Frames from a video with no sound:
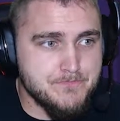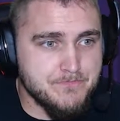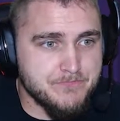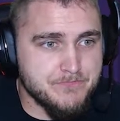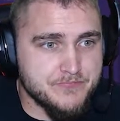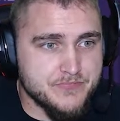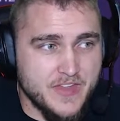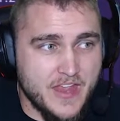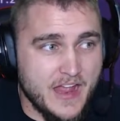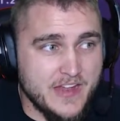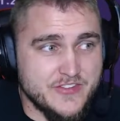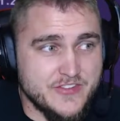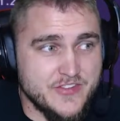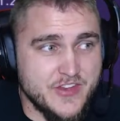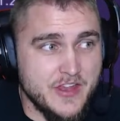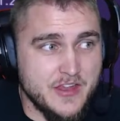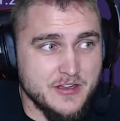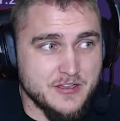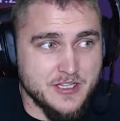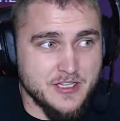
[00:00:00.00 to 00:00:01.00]
that's
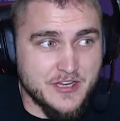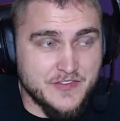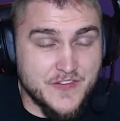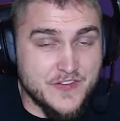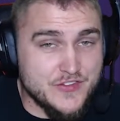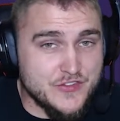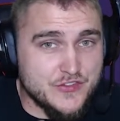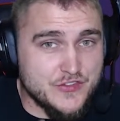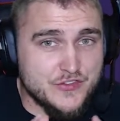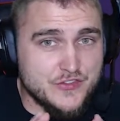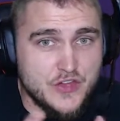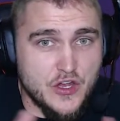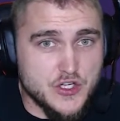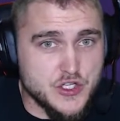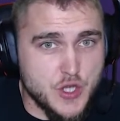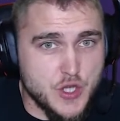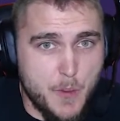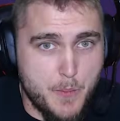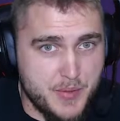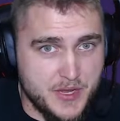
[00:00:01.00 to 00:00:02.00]
it. Like, this is
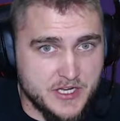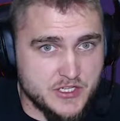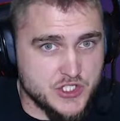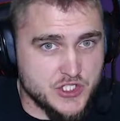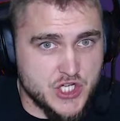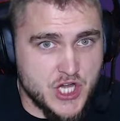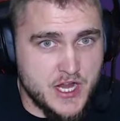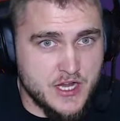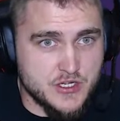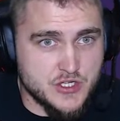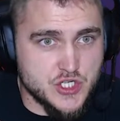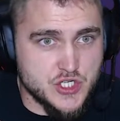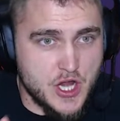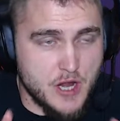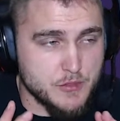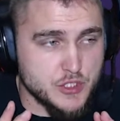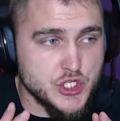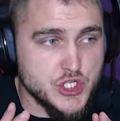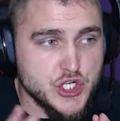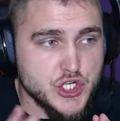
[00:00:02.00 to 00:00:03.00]
such a big change. I
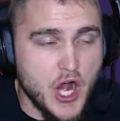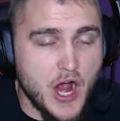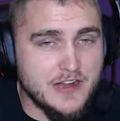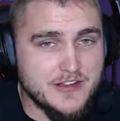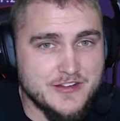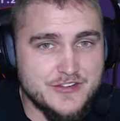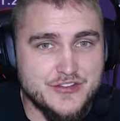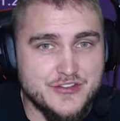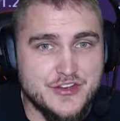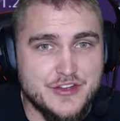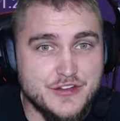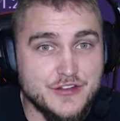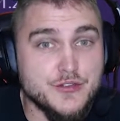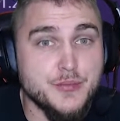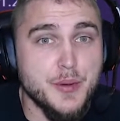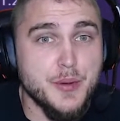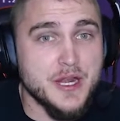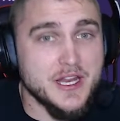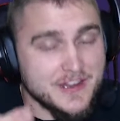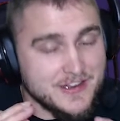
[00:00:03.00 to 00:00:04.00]
was shocked to see this,
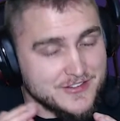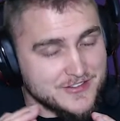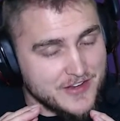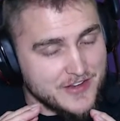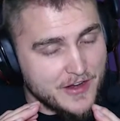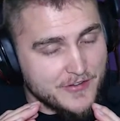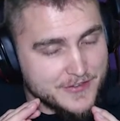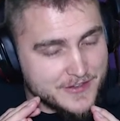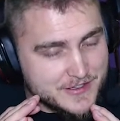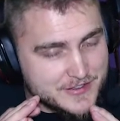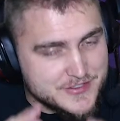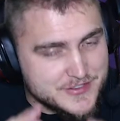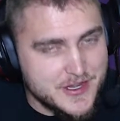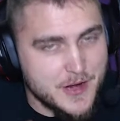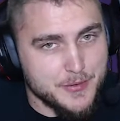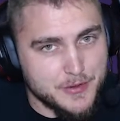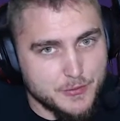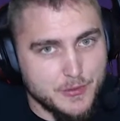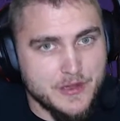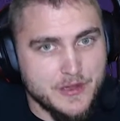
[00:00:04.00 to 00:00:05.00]
but it is definitely a step
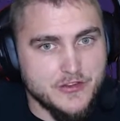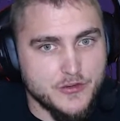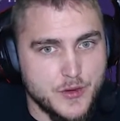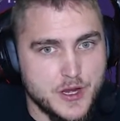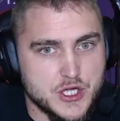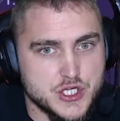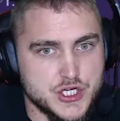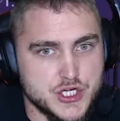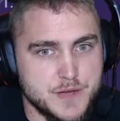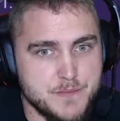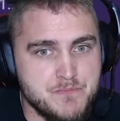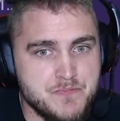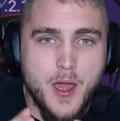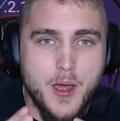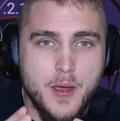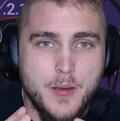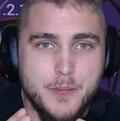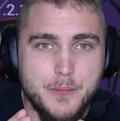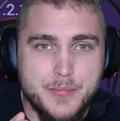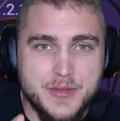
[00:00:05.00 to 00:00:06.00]
in the right direction.
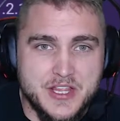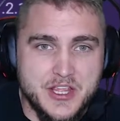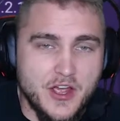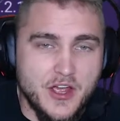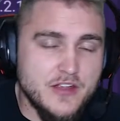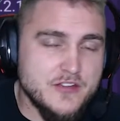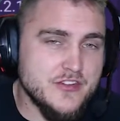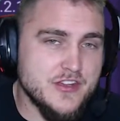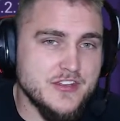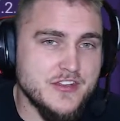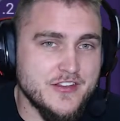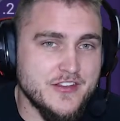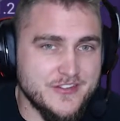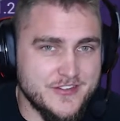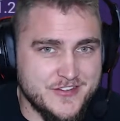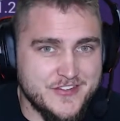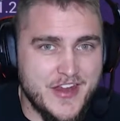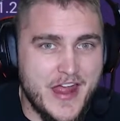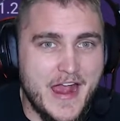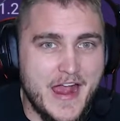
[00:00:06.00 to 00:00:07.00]
Because it doesn't
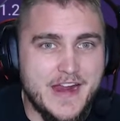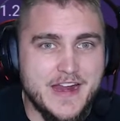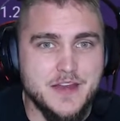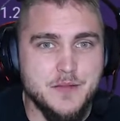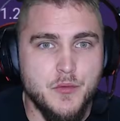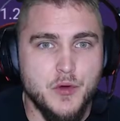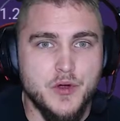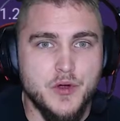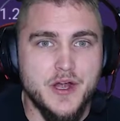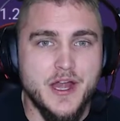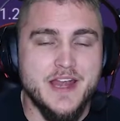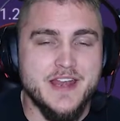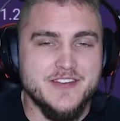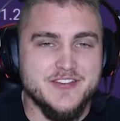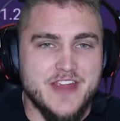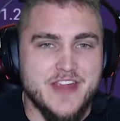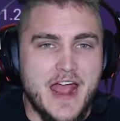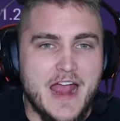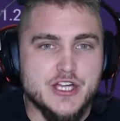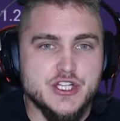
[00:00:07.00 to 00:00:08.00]
stack anymore,
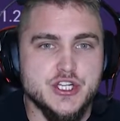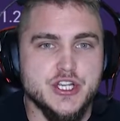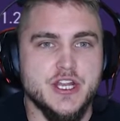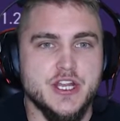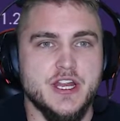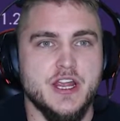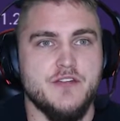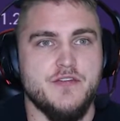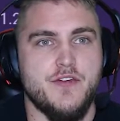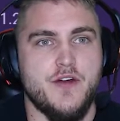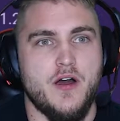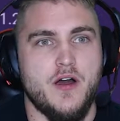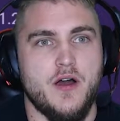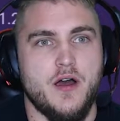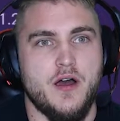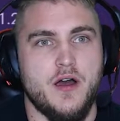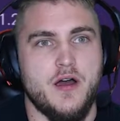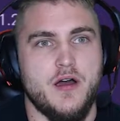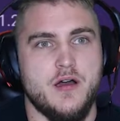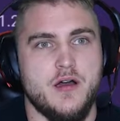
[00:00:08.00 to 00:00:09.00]
it's actually going
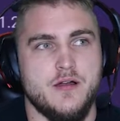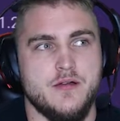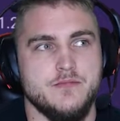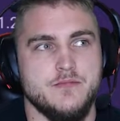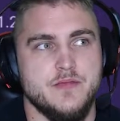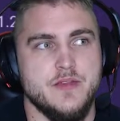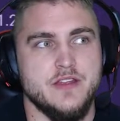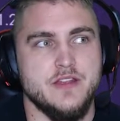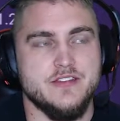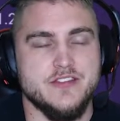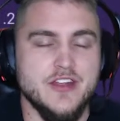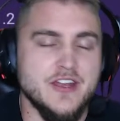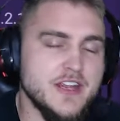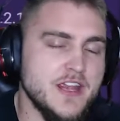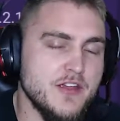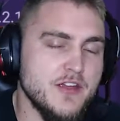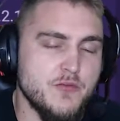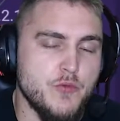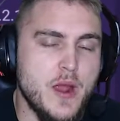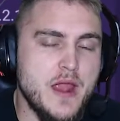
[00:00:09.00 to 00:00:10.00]
to
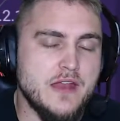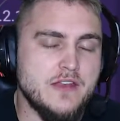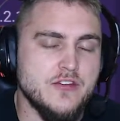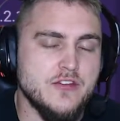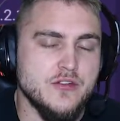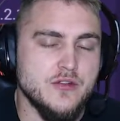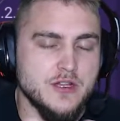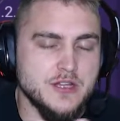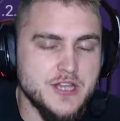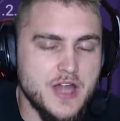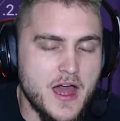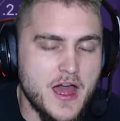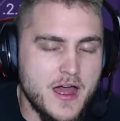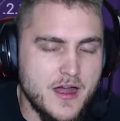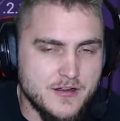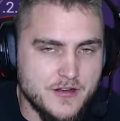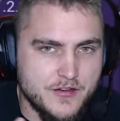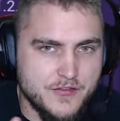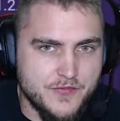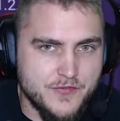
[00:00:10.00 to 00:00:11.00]
give way to a lot
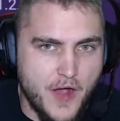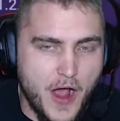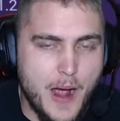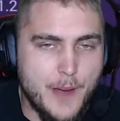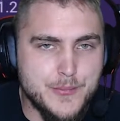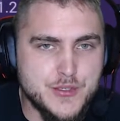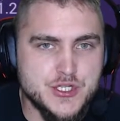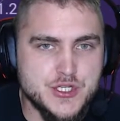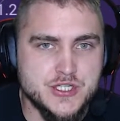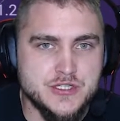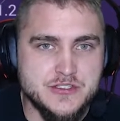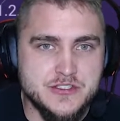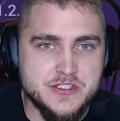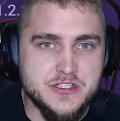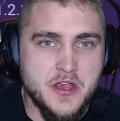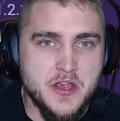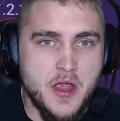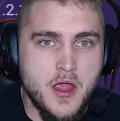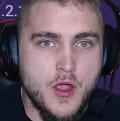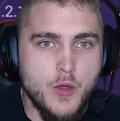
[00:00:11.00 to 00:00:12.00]
of
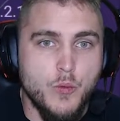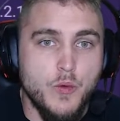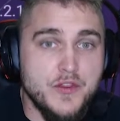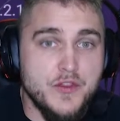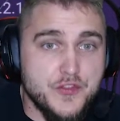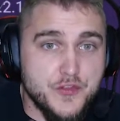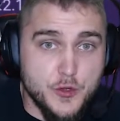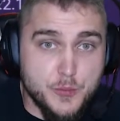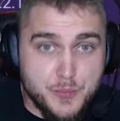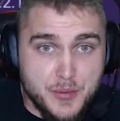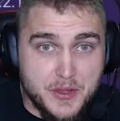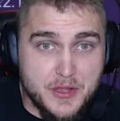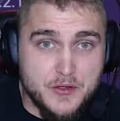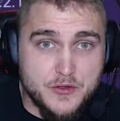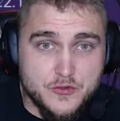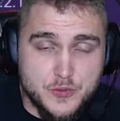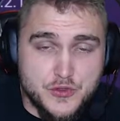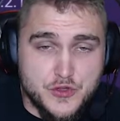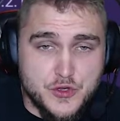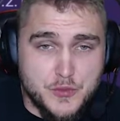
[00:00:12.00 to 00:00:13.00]
options with your
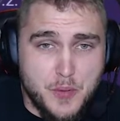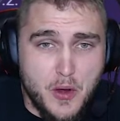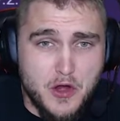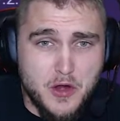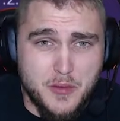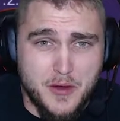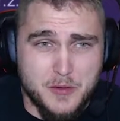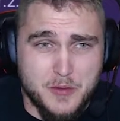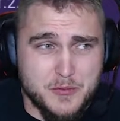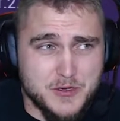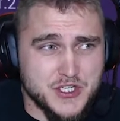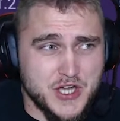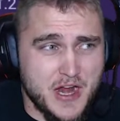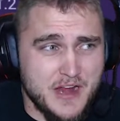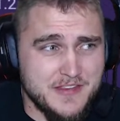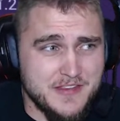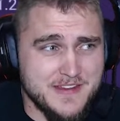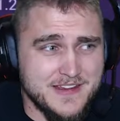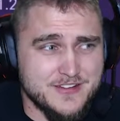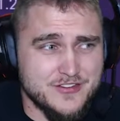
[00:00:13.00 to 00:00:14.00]
builds with your Pokemon, which
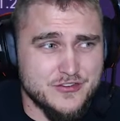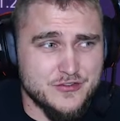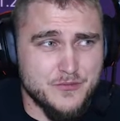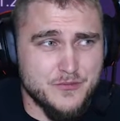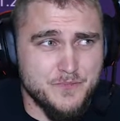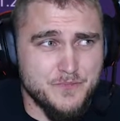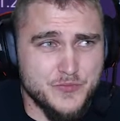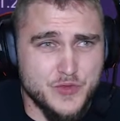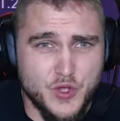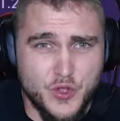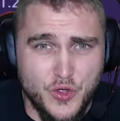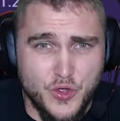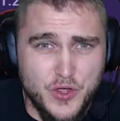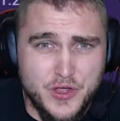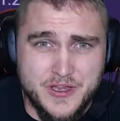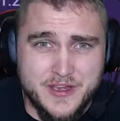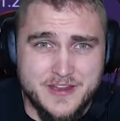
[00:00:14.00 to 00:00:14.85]
I think is good.